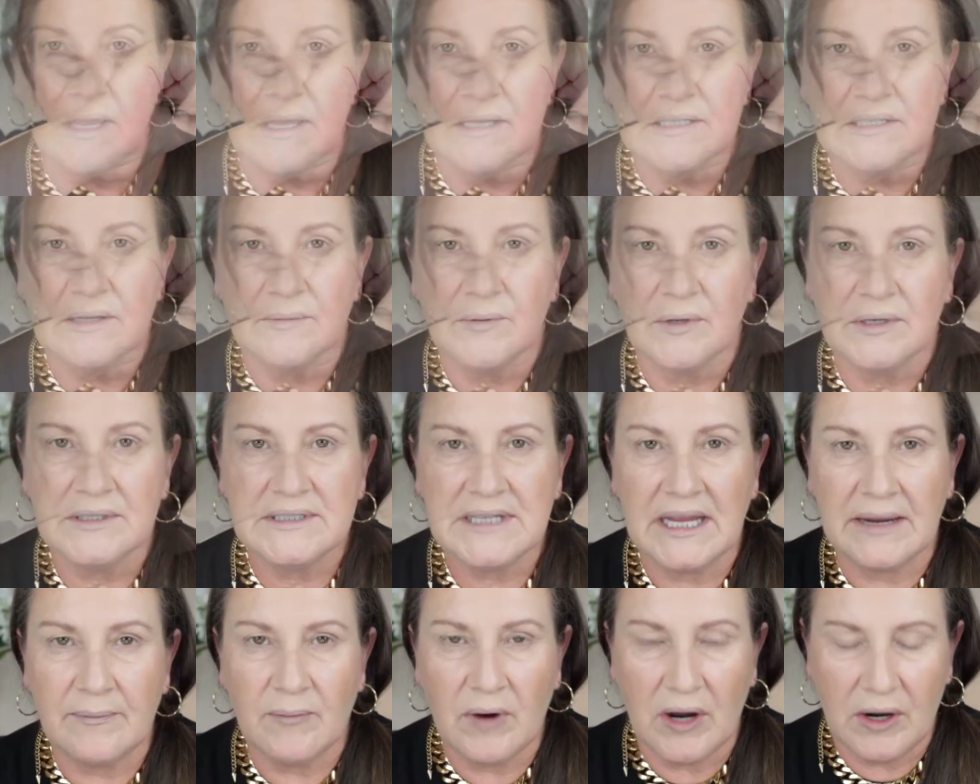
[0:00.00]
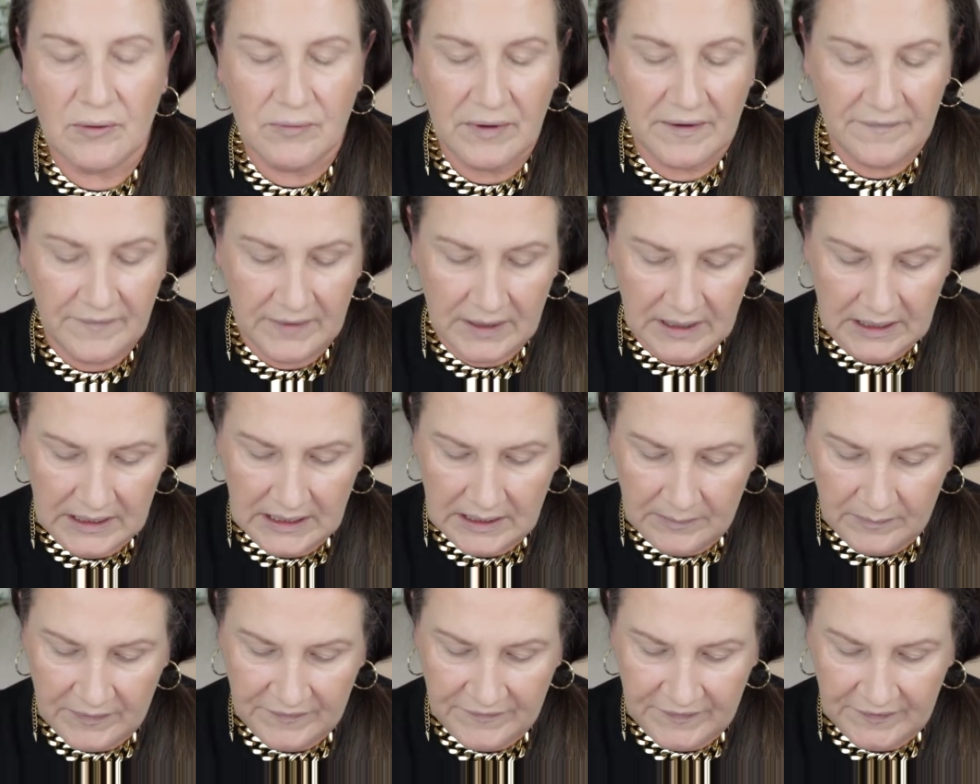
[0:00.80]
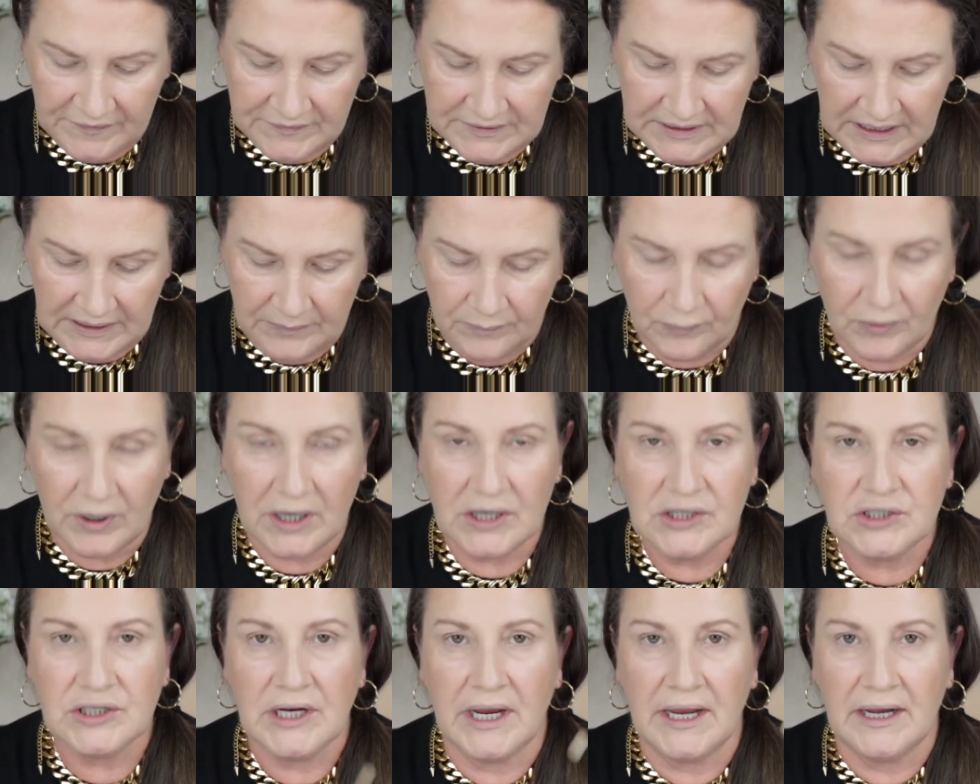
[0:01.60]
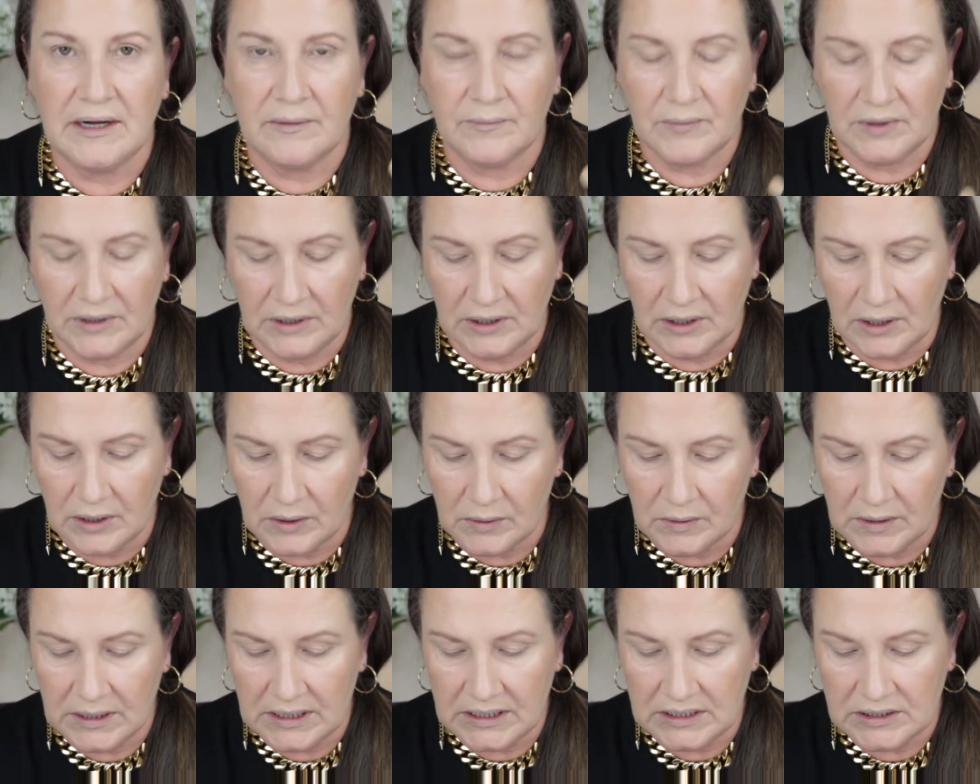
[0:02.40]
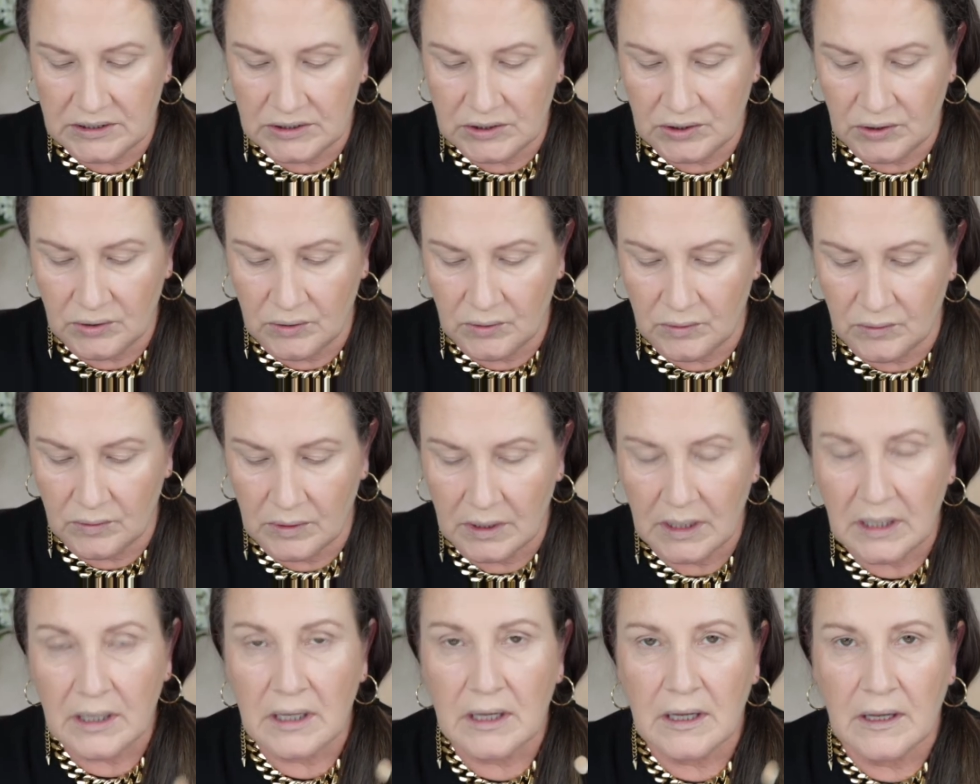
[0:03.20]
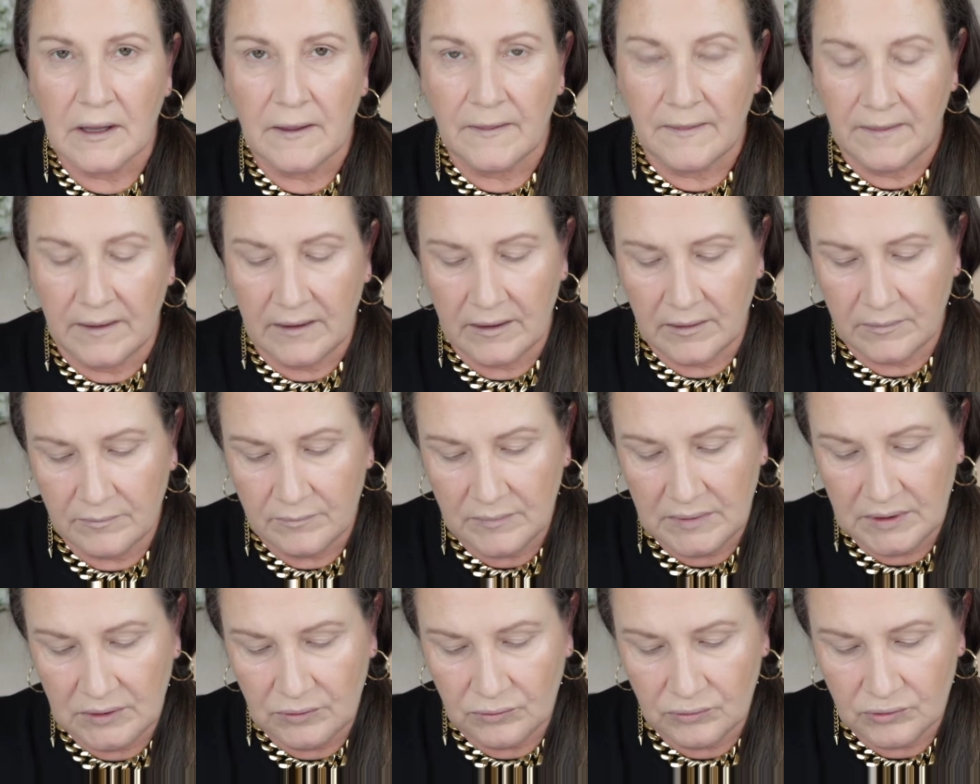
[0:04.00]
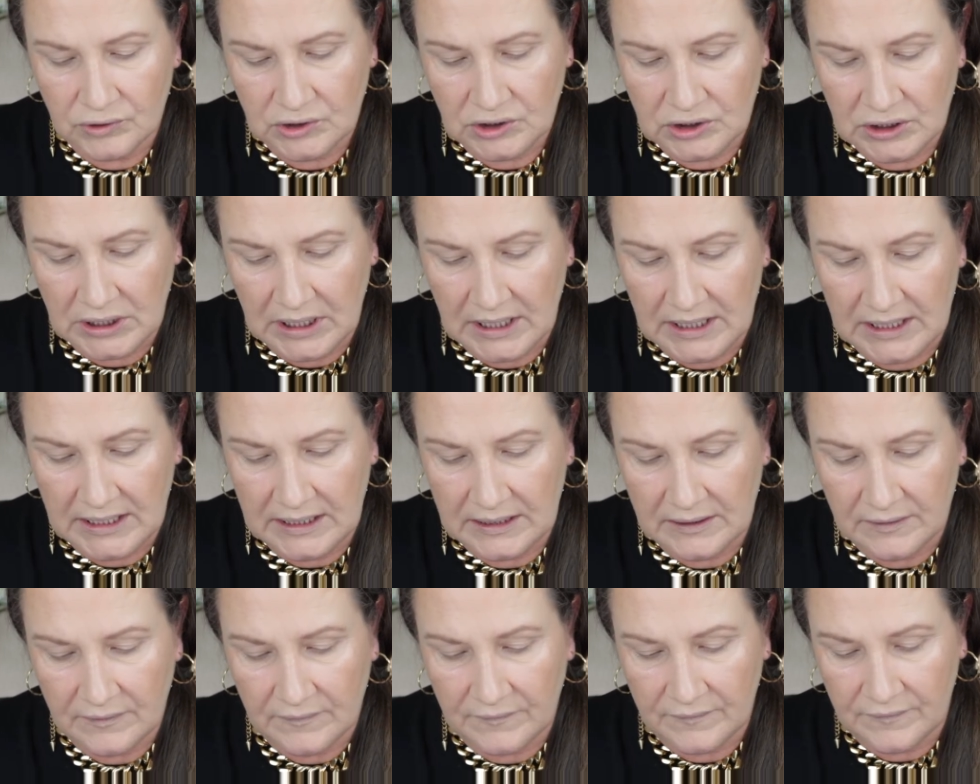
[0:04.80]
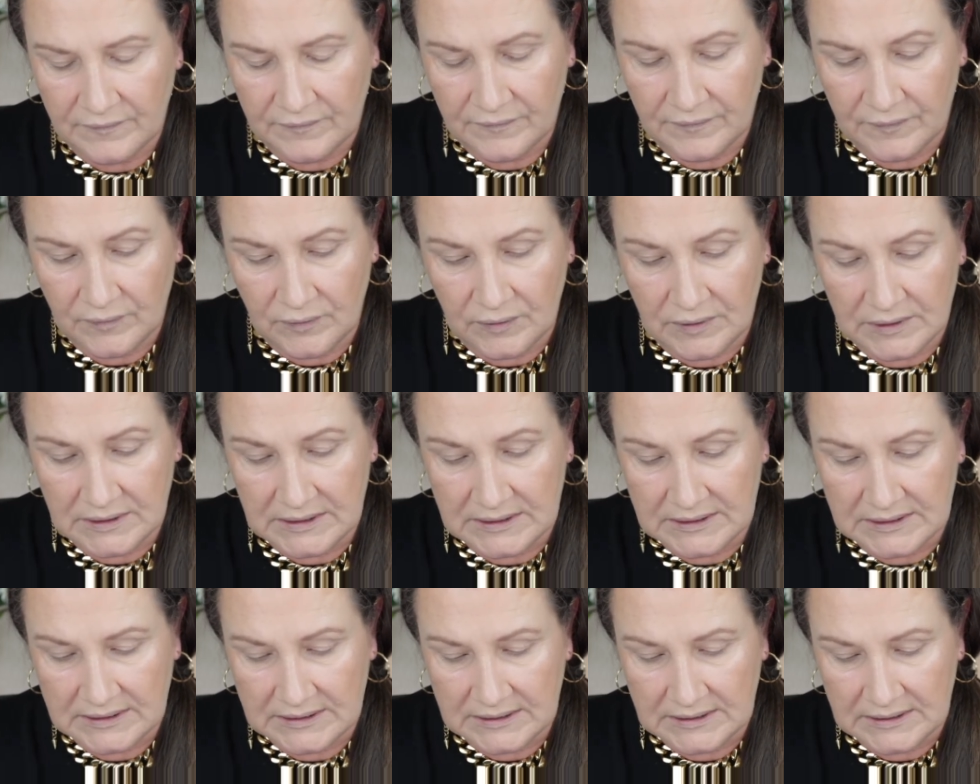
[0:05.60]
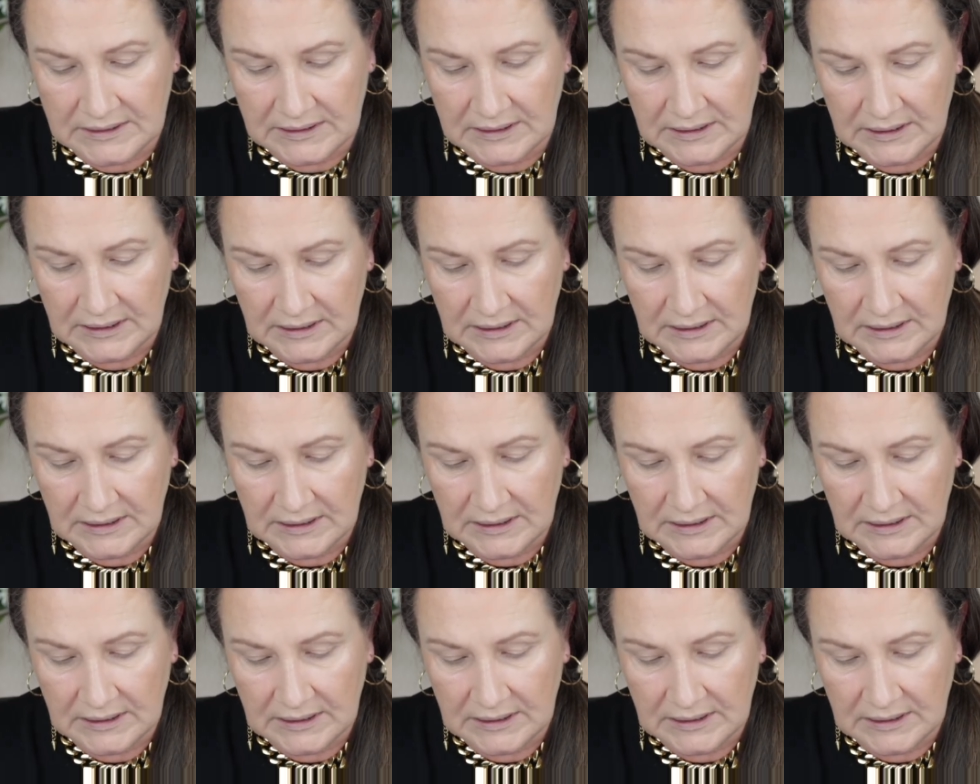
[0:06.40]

So I'm going to take my Refa number 15 brush and I'm going to go into the middle shade first.